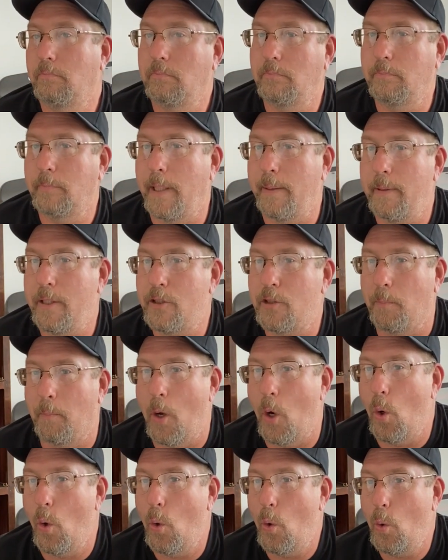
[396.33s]
Maybe
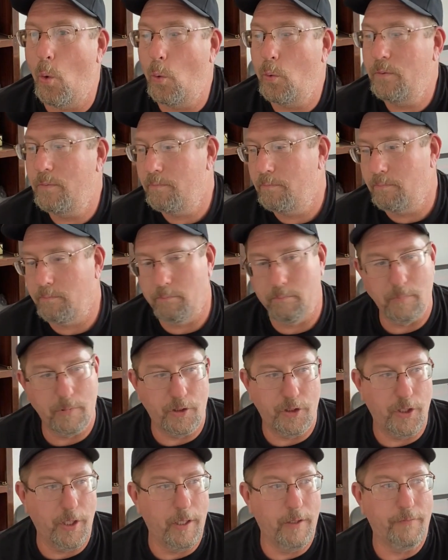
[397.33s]
Simone,
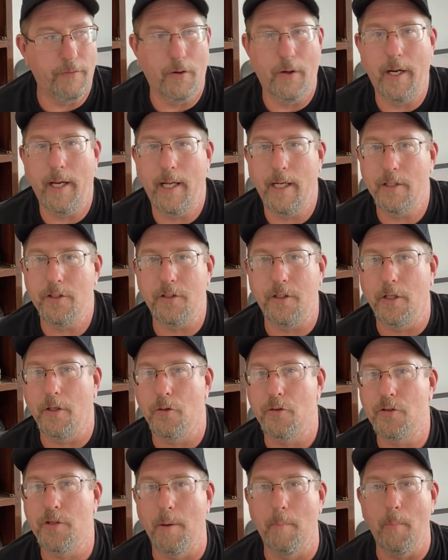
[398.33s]
Jennifer Aniston or
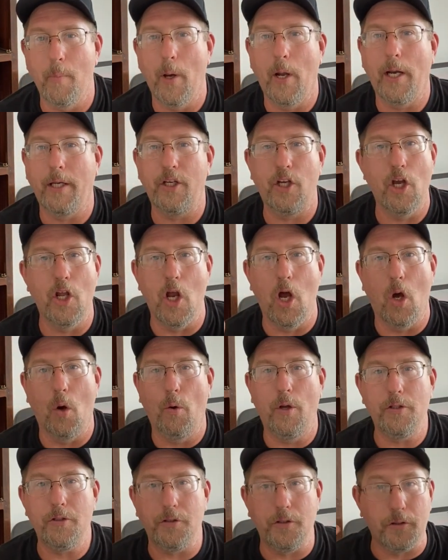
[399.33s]
somebody. You know,
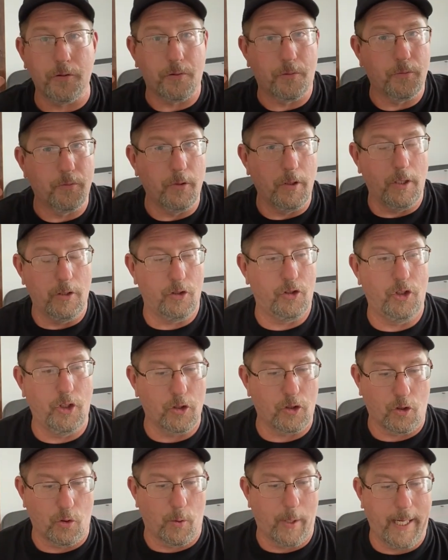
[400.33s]
it's
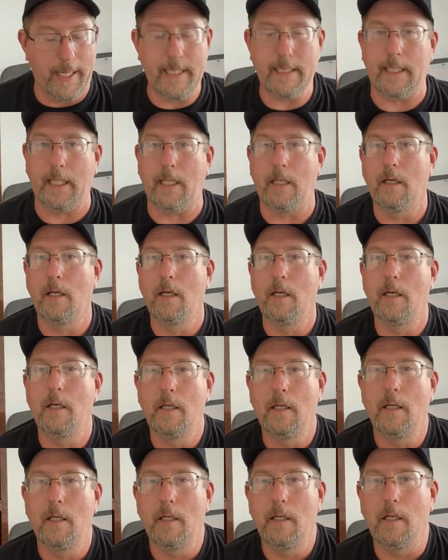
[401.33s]
just crazy.
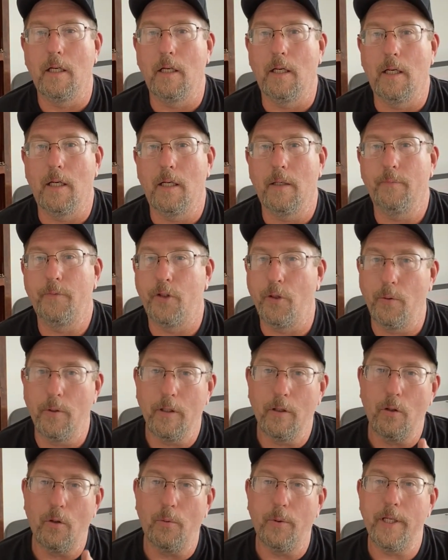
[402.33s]
Do a
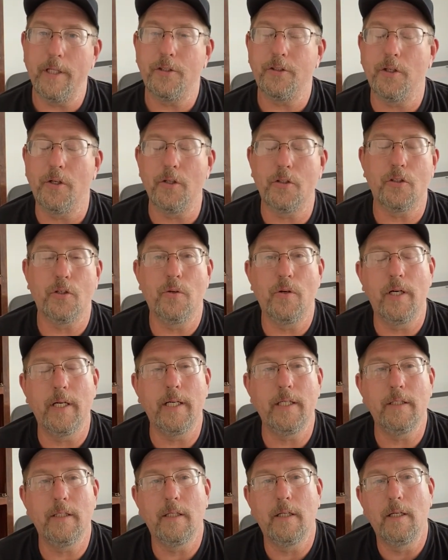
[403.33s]
little research on
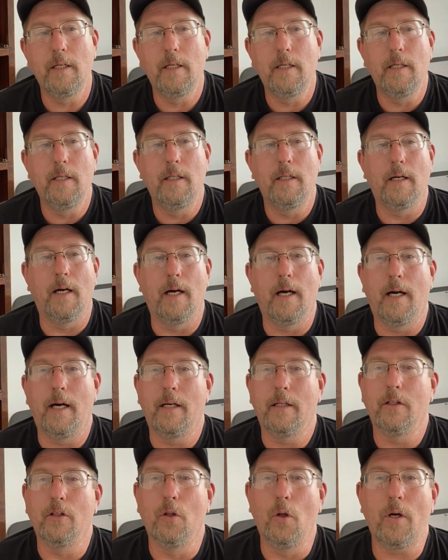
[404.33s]
it.
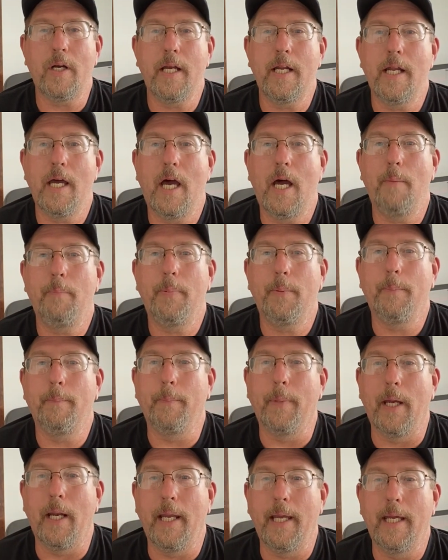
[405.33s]
Look it up,
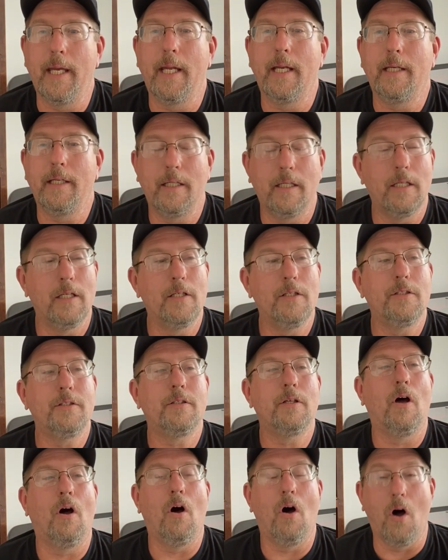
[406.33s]
but it
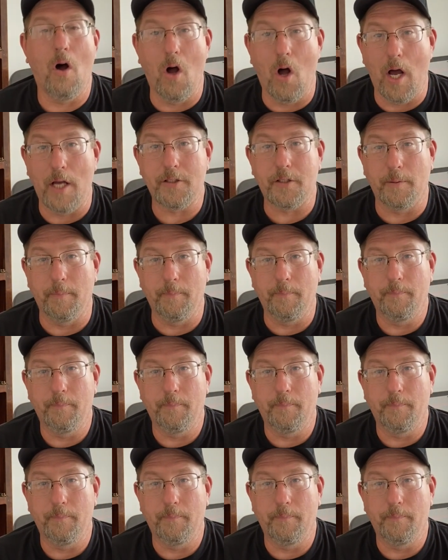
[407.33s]
is awesome.